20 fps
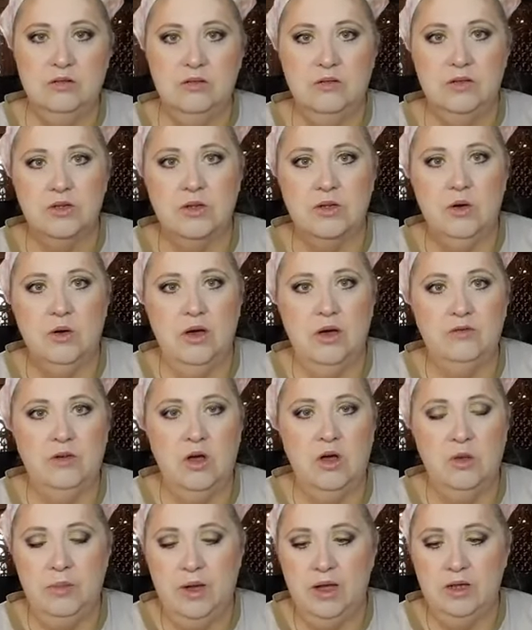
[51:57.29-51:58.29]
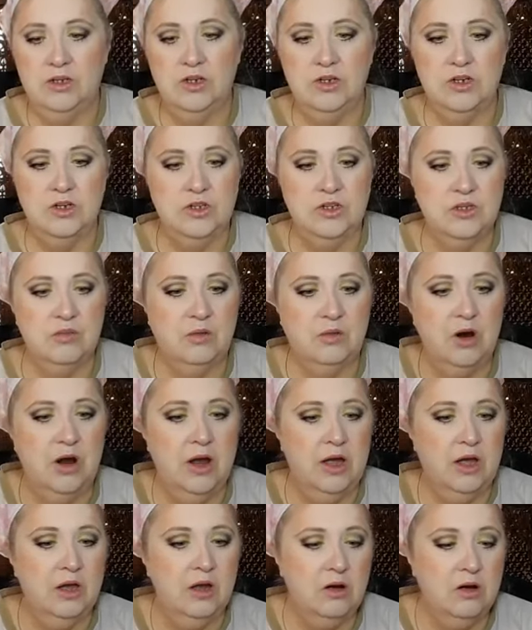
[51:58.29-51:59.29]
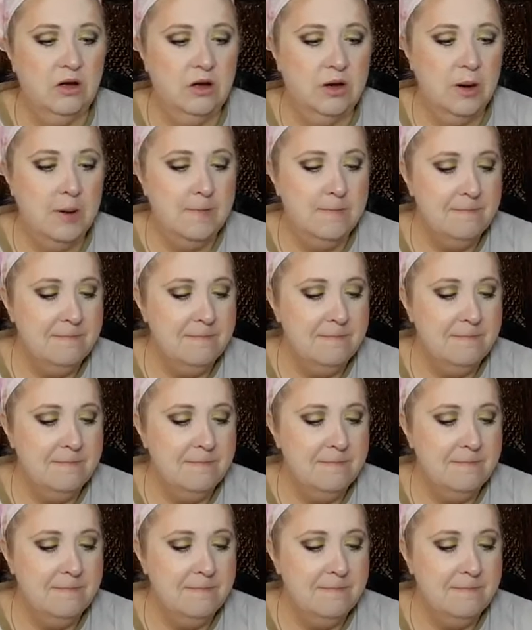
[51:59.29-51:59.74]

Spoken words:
So I've gone back to just spraying it on,